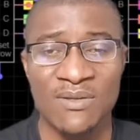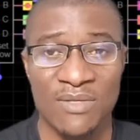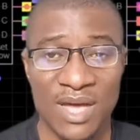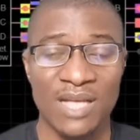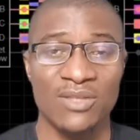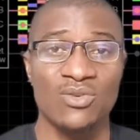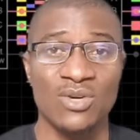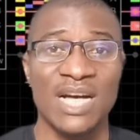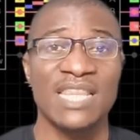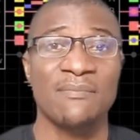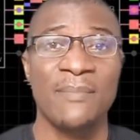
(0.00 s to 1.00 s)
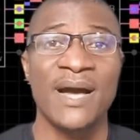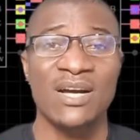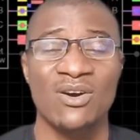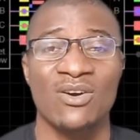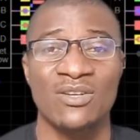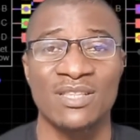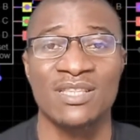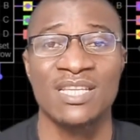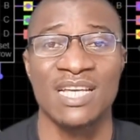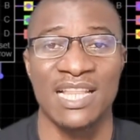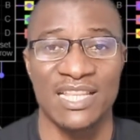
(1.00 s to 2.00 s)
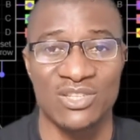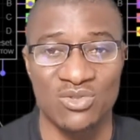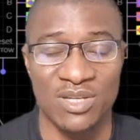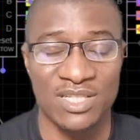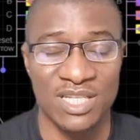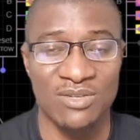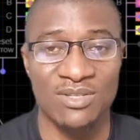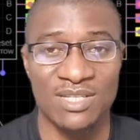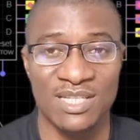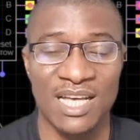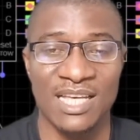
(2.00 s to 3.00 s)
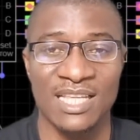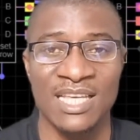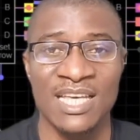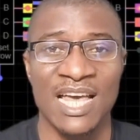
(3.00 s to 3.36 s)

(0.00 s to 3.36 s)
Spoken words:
then you can embark on electronic circuit design.